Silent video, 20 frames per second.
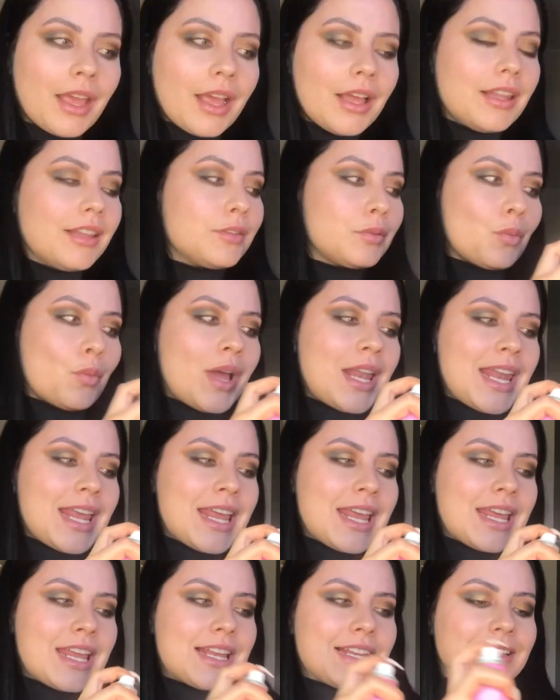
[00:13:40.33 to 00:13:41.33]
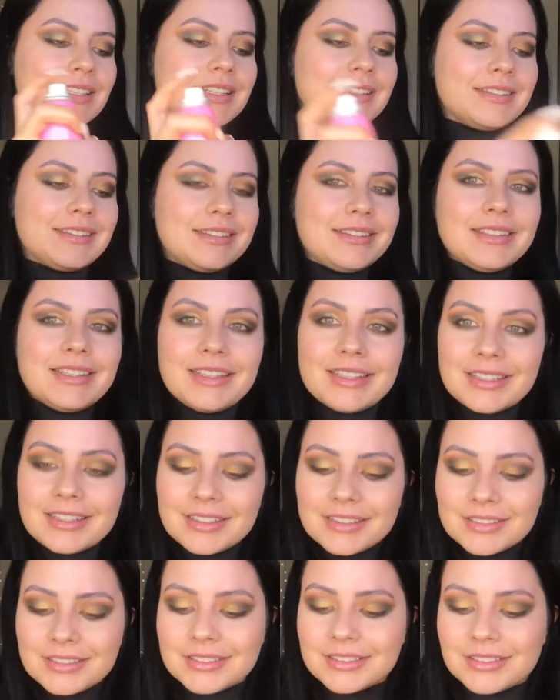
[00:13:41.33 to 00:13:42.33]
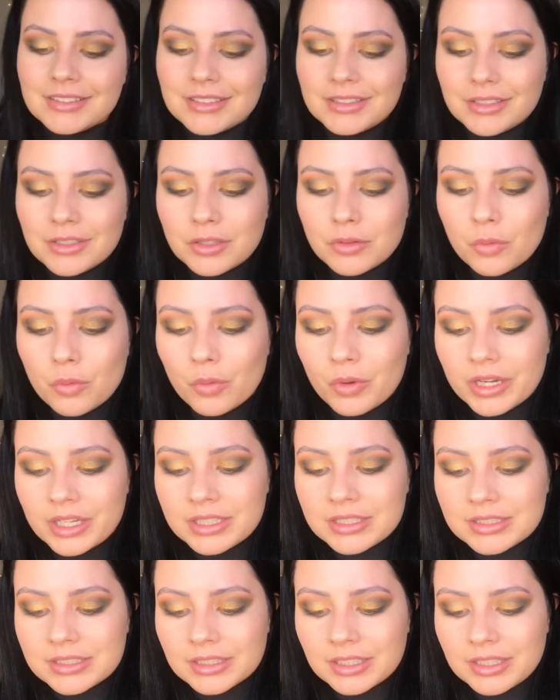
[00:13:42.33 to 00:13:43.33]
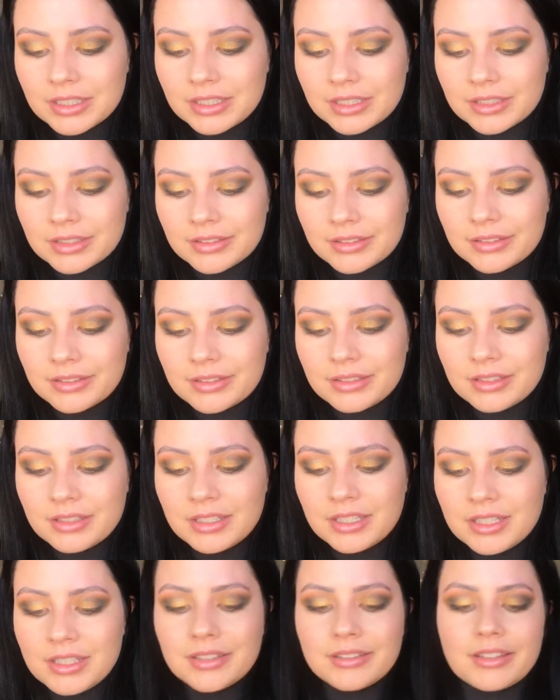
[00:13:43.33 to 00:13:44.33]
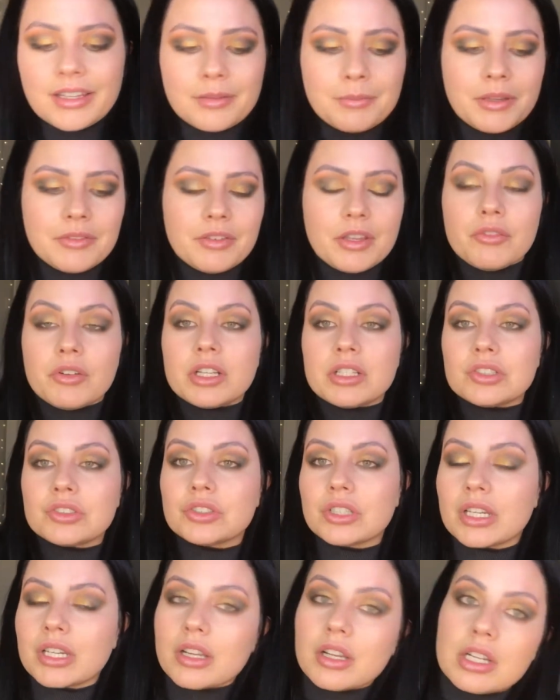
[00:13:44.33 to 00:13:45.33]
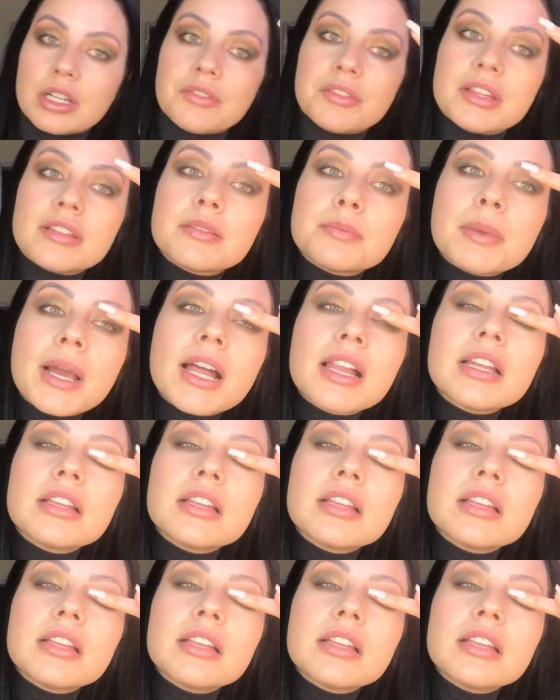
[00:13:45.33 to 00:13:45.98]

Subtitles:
Let's wet it and see what it does. It's like my favorite shade out of this palette,